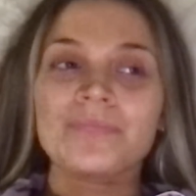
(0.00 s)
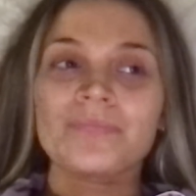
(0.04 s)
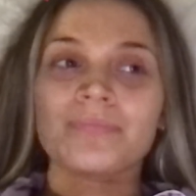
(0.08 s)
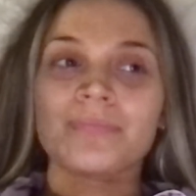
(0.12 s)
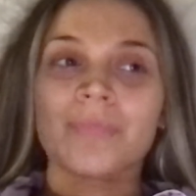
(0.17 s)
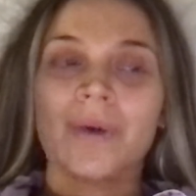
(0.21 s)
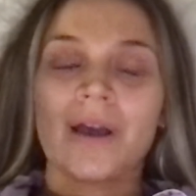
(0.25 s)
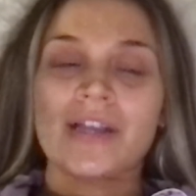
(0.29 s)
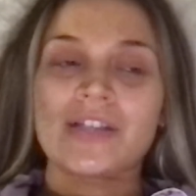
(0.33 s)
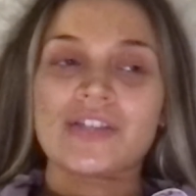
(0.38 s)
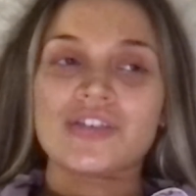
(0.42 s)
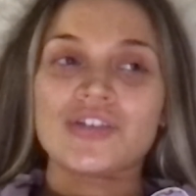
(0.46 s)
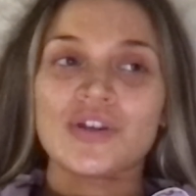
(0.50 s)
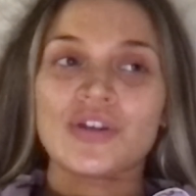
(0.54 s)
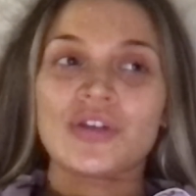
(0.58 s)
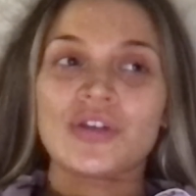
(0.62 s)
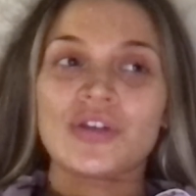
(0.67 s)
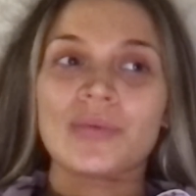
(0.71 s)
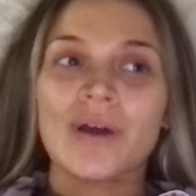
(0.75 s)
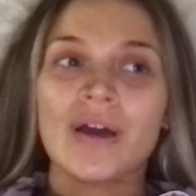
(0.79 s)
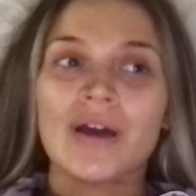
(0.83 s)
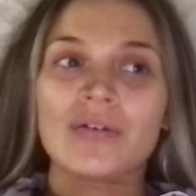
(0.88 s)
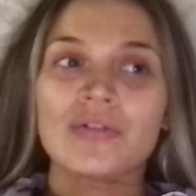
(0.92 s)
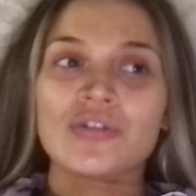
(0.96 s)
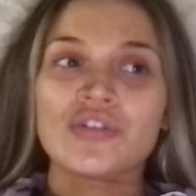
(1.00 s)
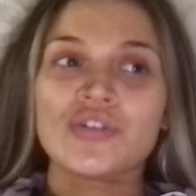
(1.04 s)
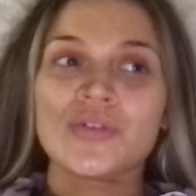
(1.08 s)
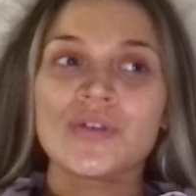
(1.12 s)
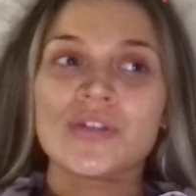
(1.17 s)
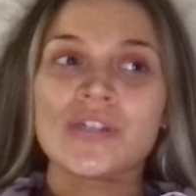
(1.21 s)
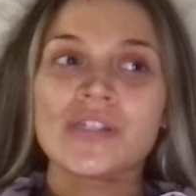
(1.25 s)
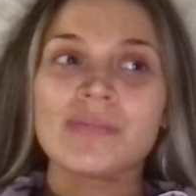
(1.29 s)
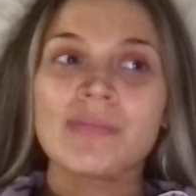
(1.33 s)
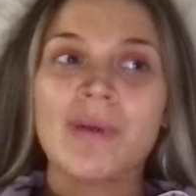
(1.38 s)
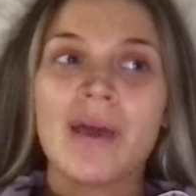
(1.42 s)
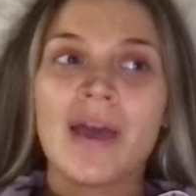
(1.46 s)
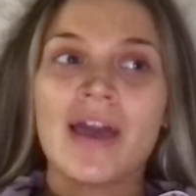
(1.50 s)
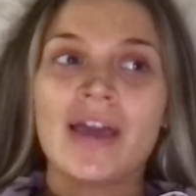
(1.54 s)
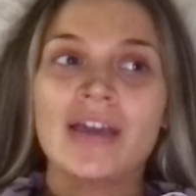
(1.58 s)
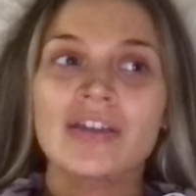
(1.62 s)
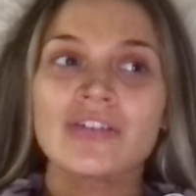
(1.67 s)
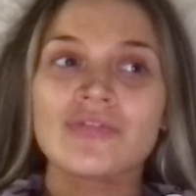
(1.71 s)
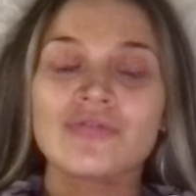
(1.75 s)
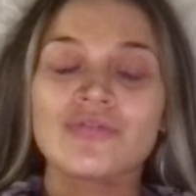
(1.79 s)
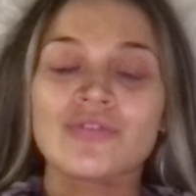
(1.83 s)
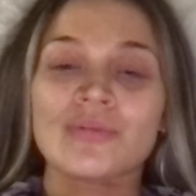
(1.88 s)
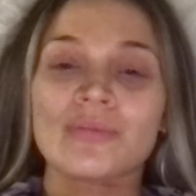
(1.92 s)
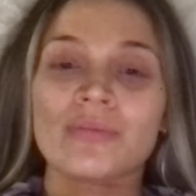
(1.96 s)
but I don't know what else you expect
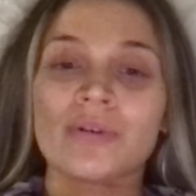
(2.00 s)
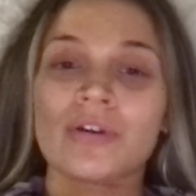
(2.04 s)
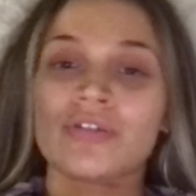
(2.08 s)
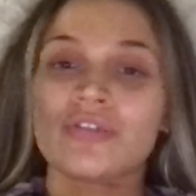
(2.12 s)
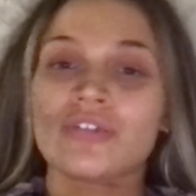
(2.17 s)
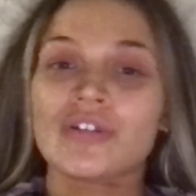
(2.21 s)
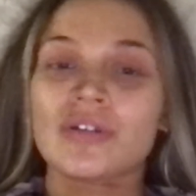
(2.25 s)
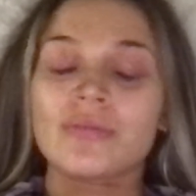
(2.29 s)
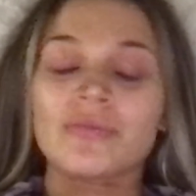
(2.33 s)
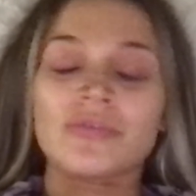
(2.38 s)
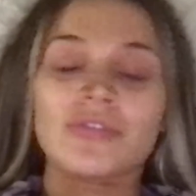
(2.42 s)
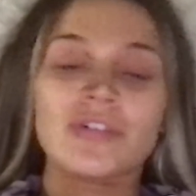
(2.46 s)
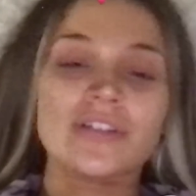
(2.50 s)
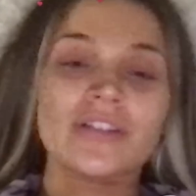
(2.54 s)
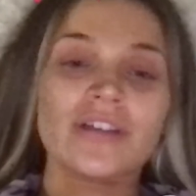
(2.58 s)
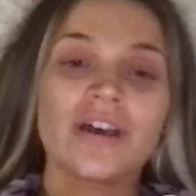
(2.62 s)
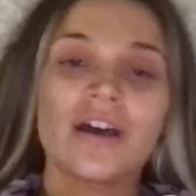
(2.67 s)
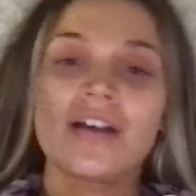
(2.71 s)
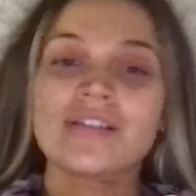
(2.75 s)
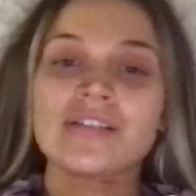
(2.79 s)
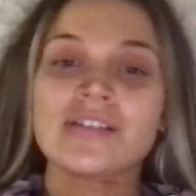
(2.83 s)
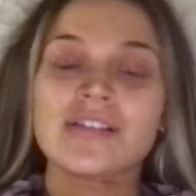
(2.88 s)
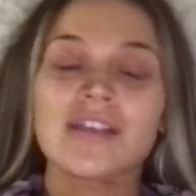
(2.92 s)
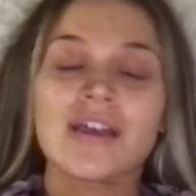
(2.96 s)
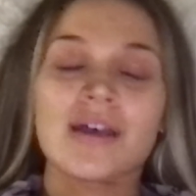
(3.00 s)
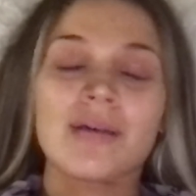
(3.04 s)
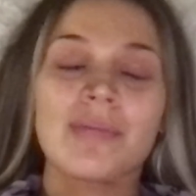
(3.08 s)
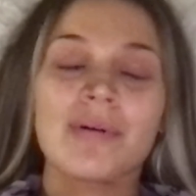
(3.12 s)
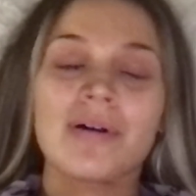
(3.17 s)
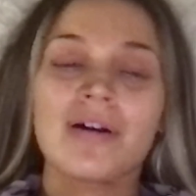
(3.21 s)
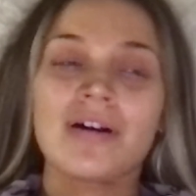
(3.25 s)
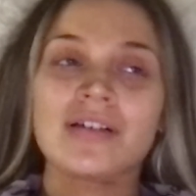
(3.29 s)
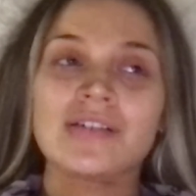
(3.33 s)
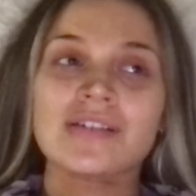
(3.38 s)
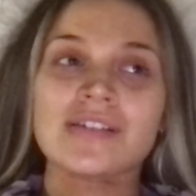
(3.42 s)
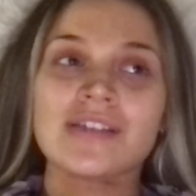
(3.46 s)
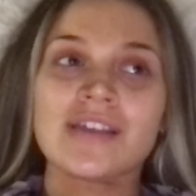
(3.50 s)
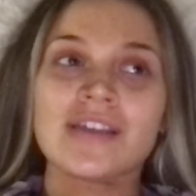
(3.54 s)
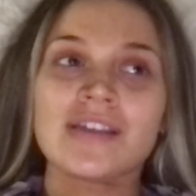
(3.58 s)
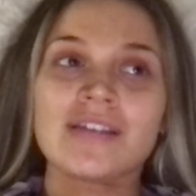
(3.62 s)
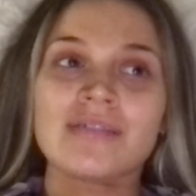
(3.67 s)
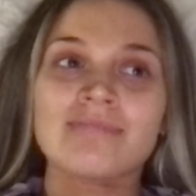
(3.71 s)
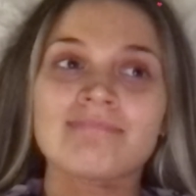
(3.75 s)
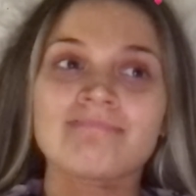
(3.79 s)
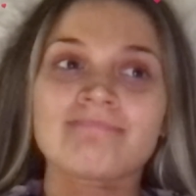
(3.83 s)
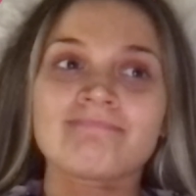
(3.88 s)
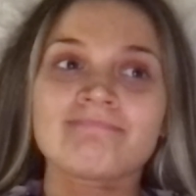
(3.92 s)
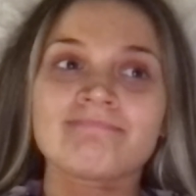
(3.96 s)
from a group full of dancers at a party
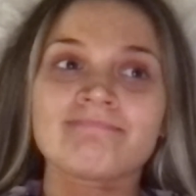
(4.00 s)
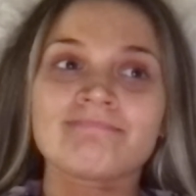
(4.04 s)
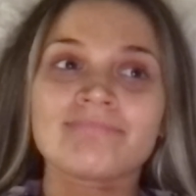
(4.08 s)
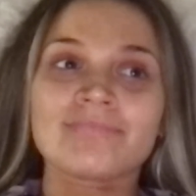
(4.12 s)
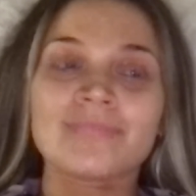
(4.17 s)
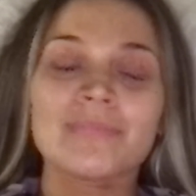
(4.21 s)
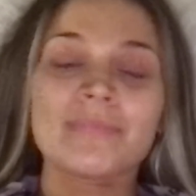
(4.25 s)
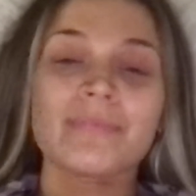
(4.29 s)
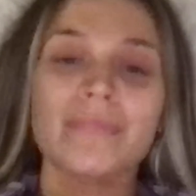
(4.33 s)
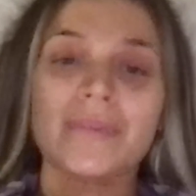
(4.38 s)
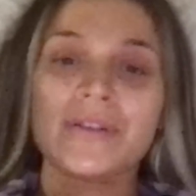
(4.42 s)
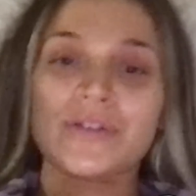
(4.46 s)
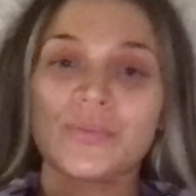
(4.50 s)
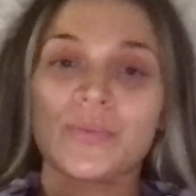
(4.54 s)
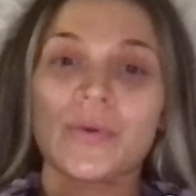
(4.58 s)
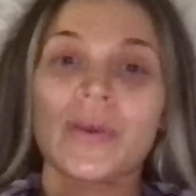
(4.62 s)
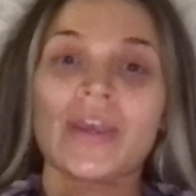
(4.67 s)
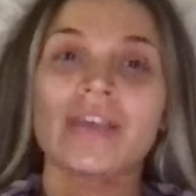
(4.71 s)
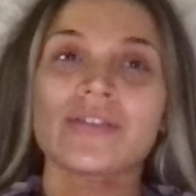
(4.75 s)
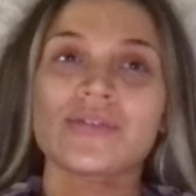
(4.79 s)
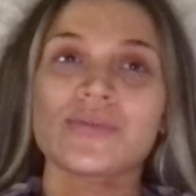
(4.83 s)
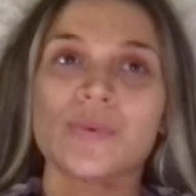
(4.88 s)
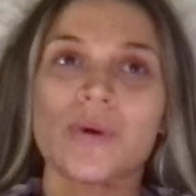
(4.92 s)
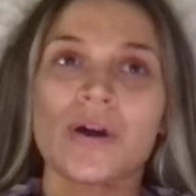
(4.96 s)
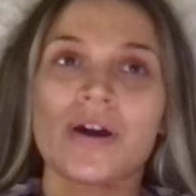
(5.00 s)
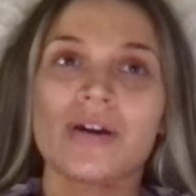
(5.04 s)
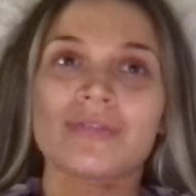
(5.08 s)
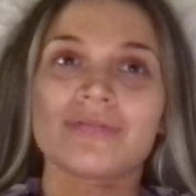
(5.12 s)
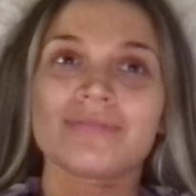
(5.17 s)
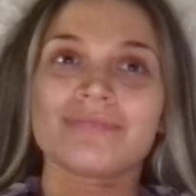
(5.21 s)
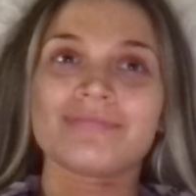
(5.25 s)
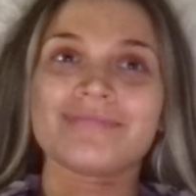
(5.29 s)
midweek as well.